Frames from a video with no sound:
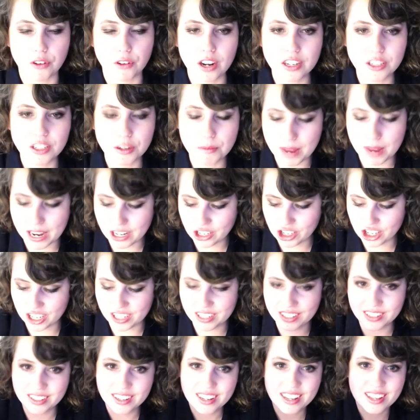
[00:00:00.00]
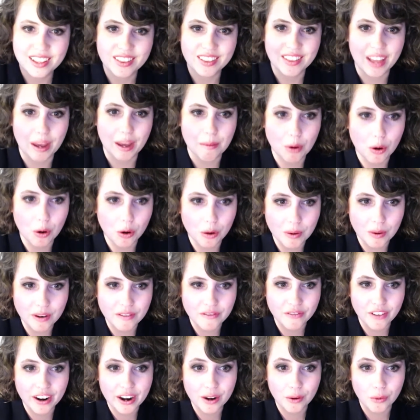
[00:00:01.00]
I forgot to mention that
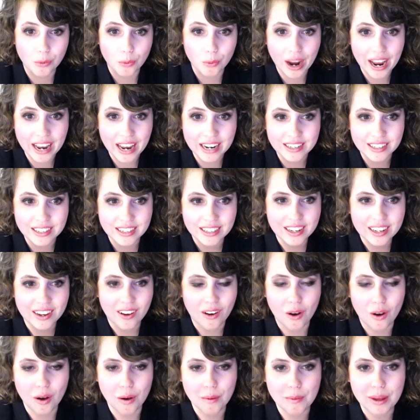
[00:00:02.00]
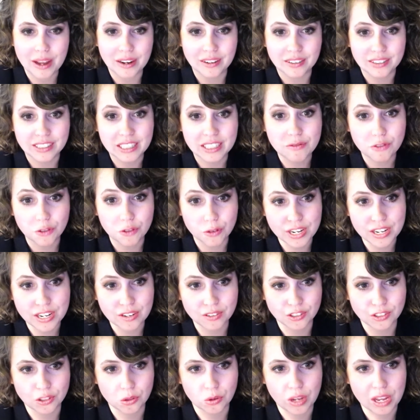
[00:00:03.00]
Pokemon Fire Red and Leaf Green
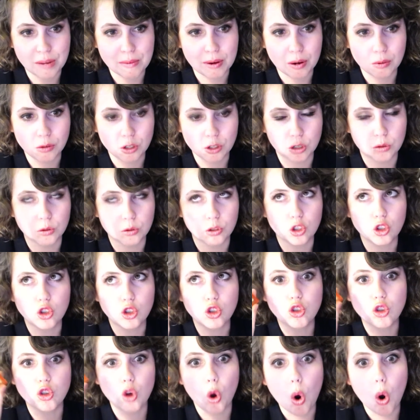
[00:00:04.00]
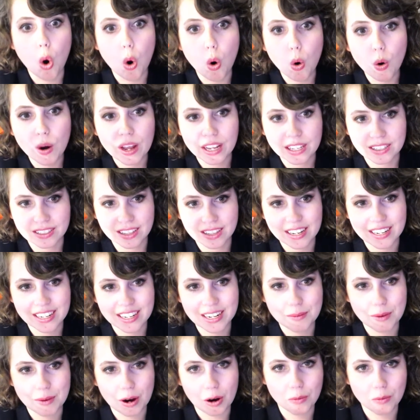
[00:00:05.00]
also came out, which I was so
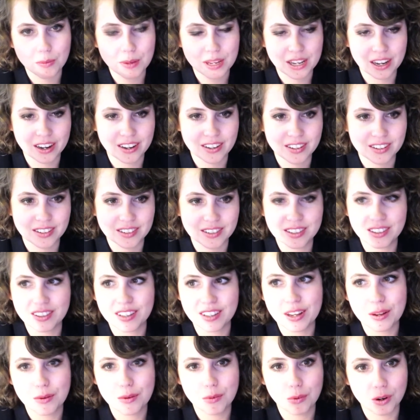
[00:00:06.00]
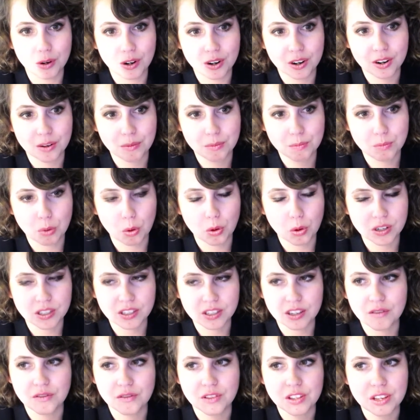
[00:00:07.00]
excited about because they were
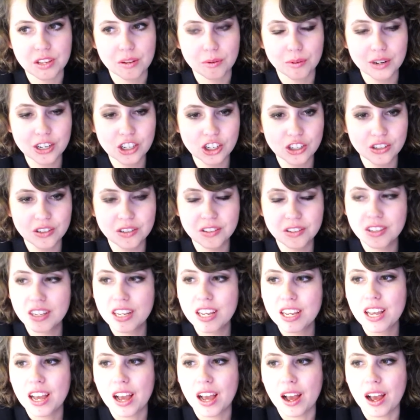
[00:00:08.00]
ports of the original.